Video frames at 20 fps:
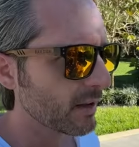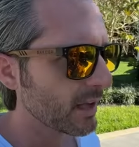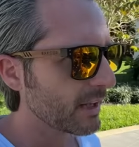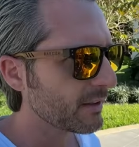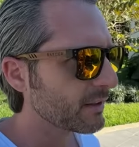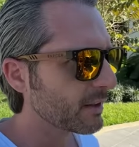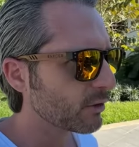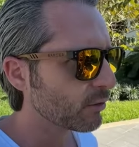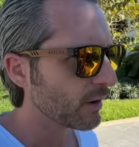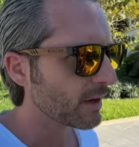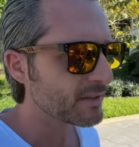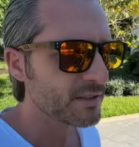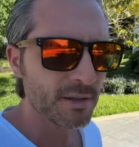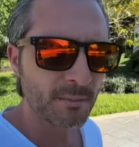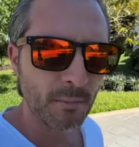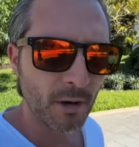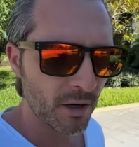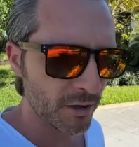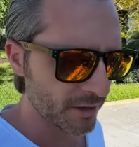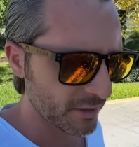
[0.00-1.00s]
in the crazy
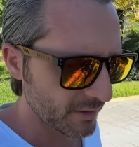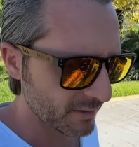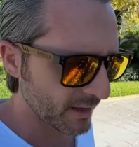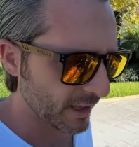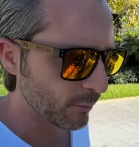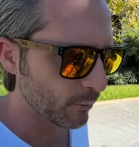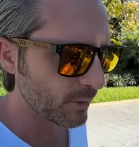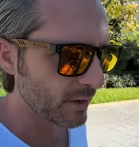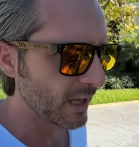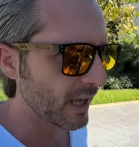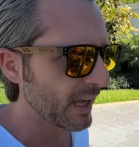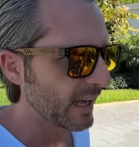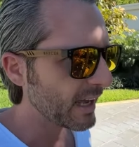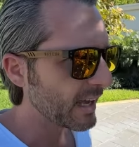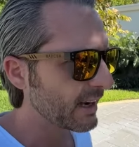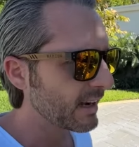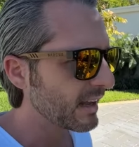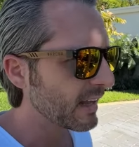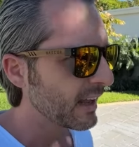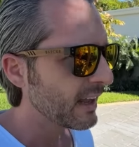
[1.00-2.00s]
market that we
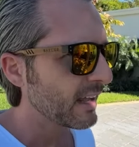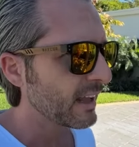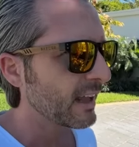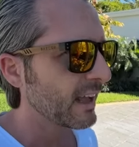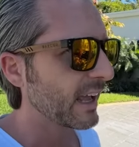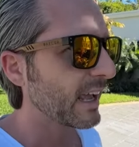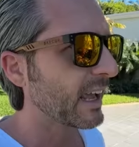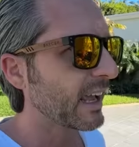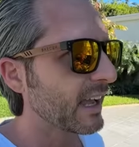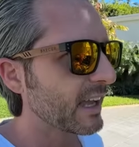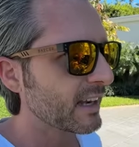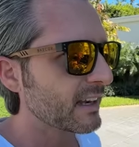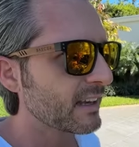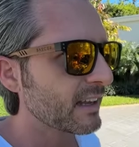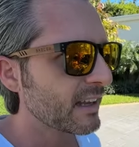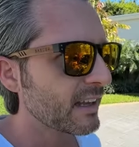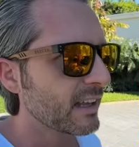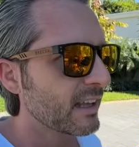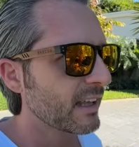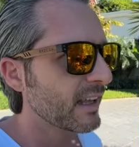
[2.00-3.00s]
had. And
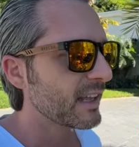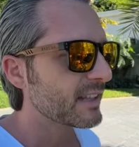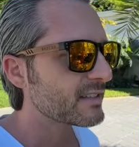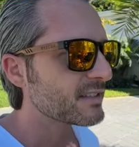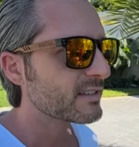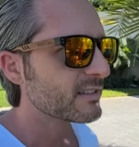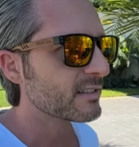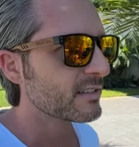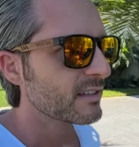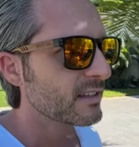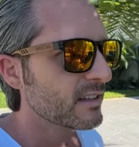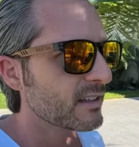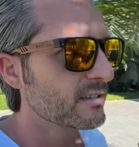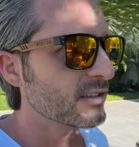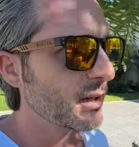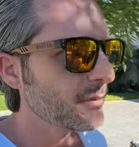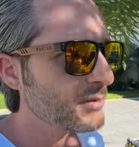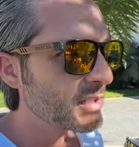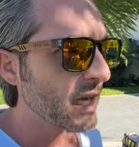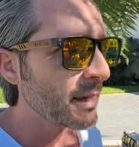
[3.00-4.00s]
it's
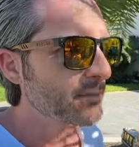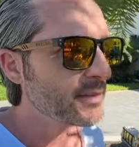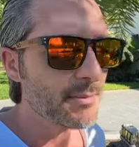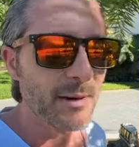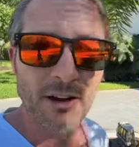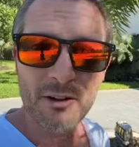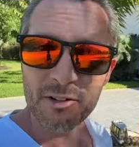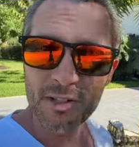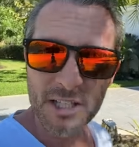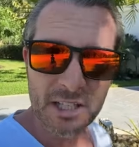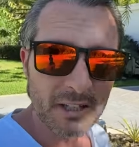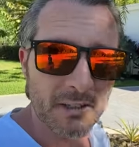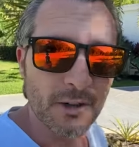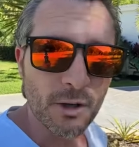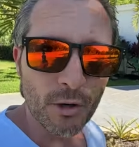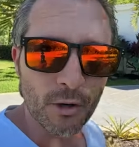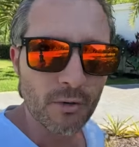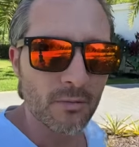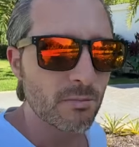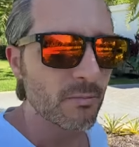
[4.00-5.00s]
sometimes about
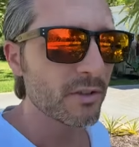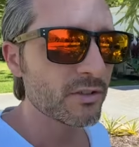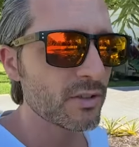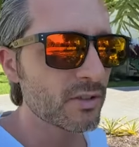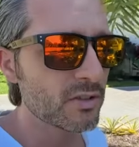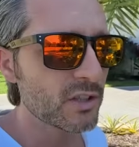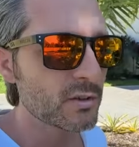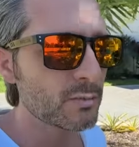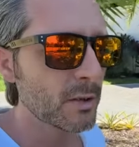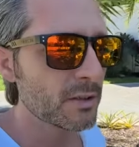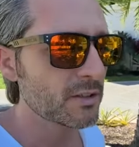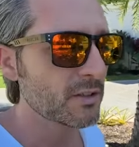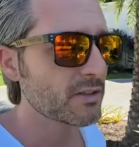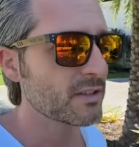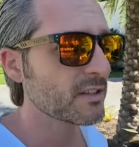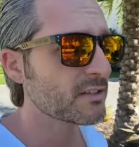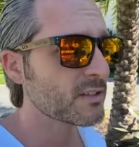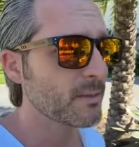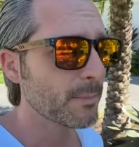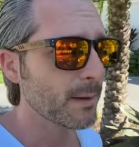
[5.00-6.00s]
ego, just as much as
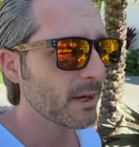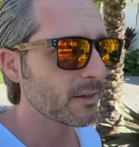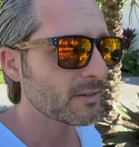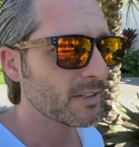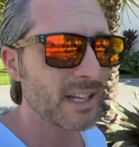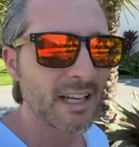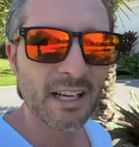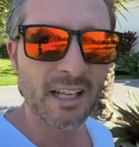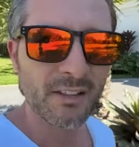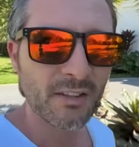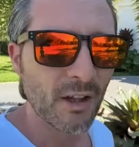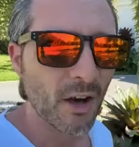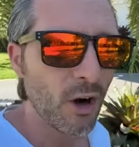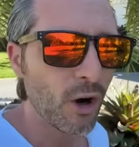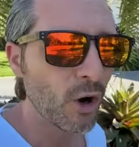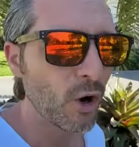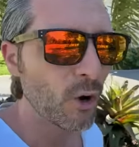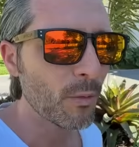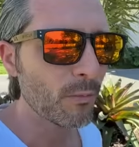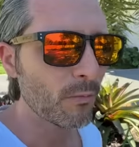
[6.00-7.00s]
it's about getting the
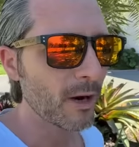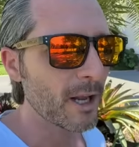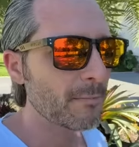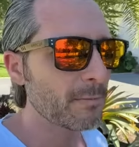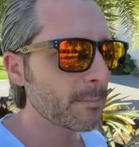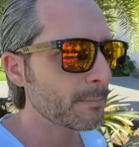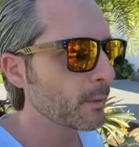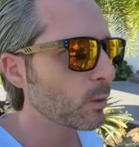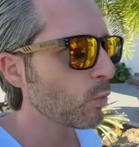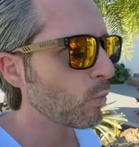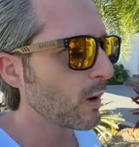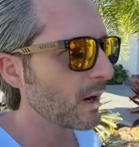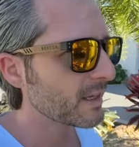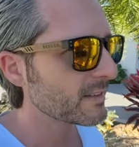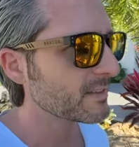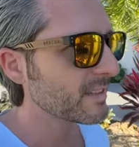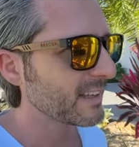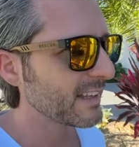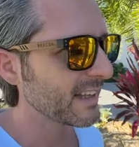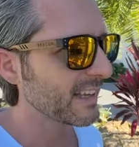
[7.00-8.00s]
home, right? People want
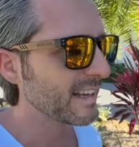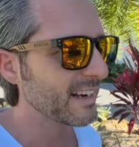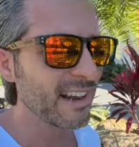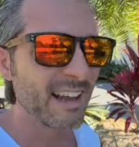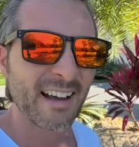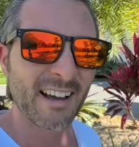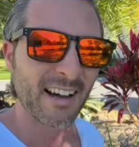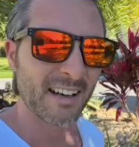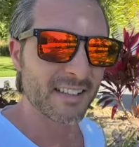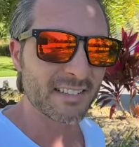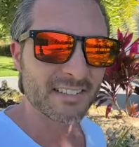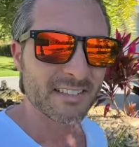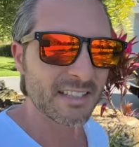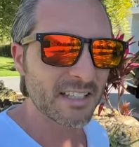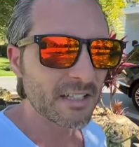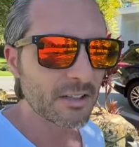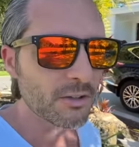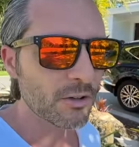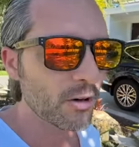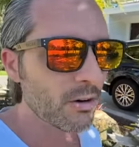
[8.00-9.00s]
to get a
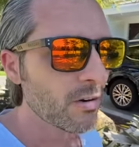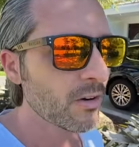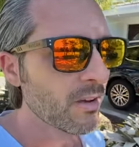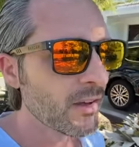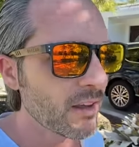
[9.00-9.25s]
deal,